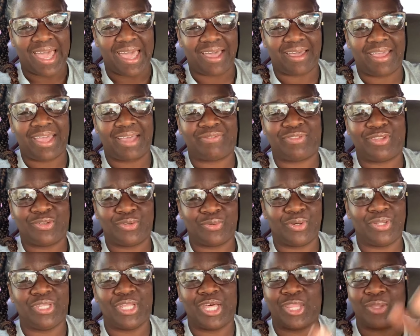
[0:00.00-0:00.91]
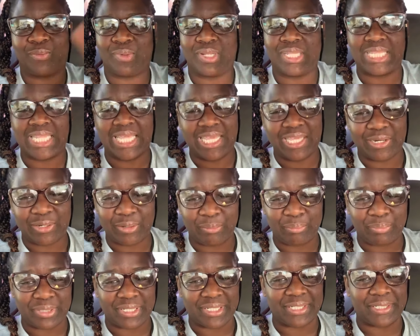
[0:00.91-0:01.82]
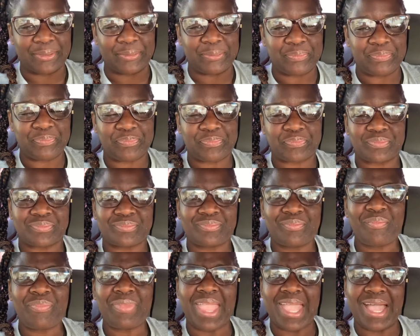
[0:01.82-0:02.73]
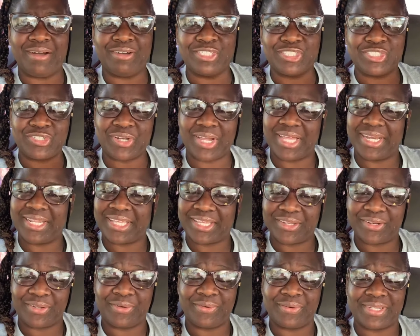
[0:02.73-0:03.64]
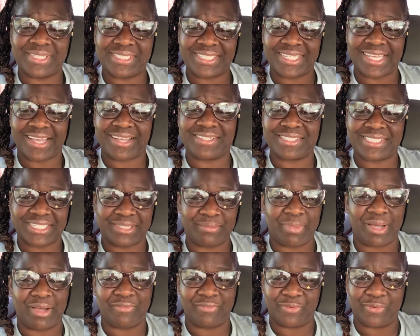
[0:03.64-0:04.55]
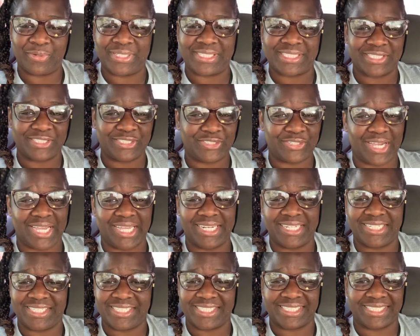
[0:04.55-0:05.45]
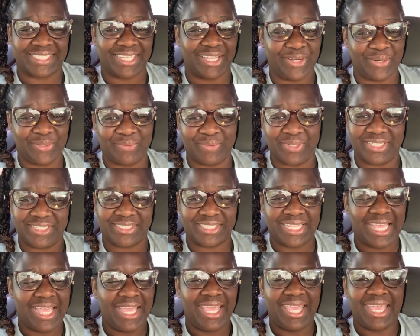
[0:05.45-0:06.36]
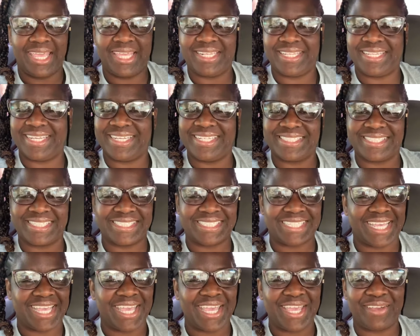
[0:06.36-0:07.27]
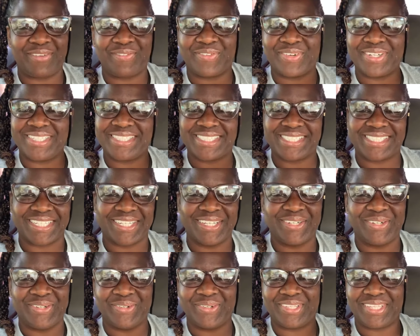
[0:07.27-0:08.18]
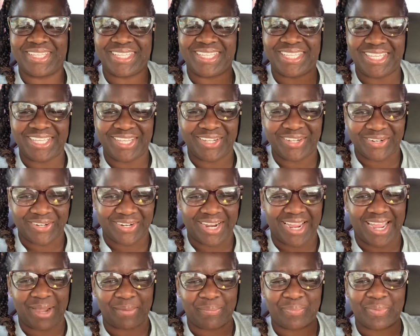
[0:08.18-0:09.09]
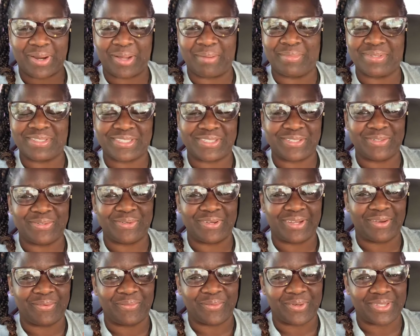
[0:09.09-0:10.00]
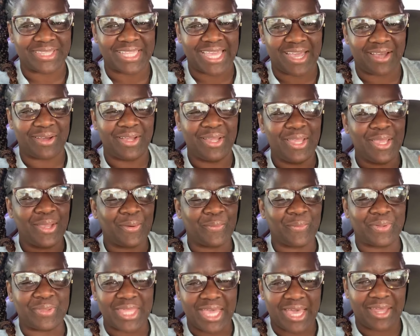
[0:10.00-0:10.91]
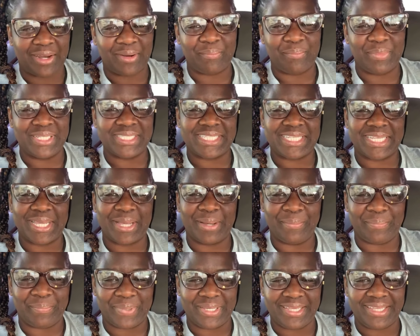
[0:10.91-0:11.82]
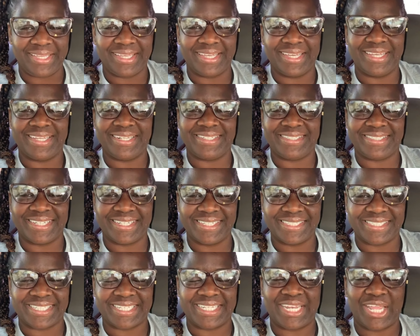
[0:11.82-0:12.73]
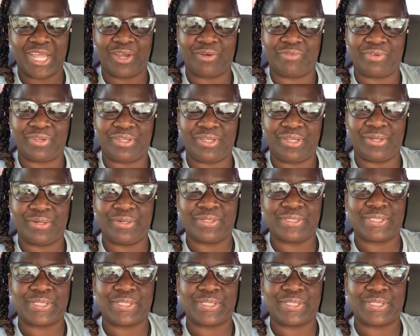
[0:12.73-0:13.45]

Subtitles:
I have to do another one later, but I was trying to get on because y'all see my voice is trying to just go. It does this every single year. I promise you, without missing a beat, it does it every year.